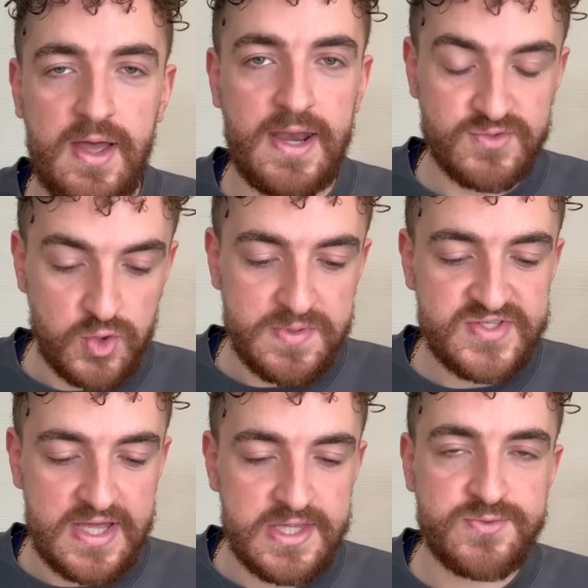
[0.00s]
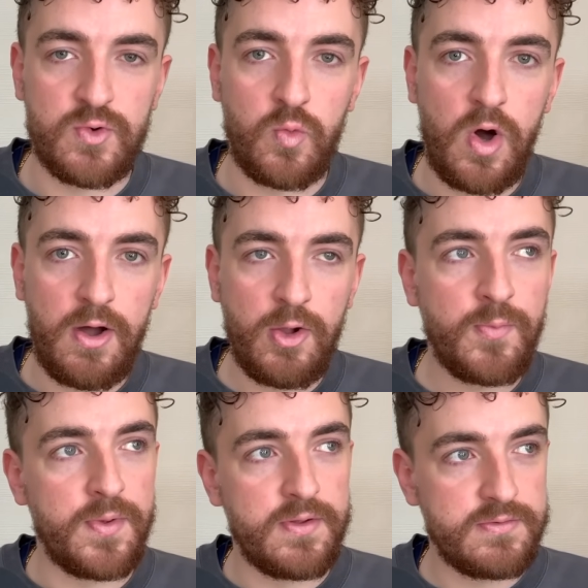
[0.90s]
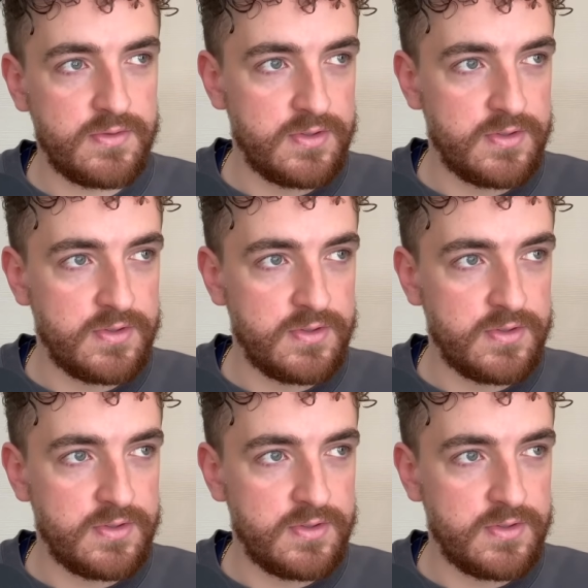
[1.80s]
And I've sort of been saying this for a while, but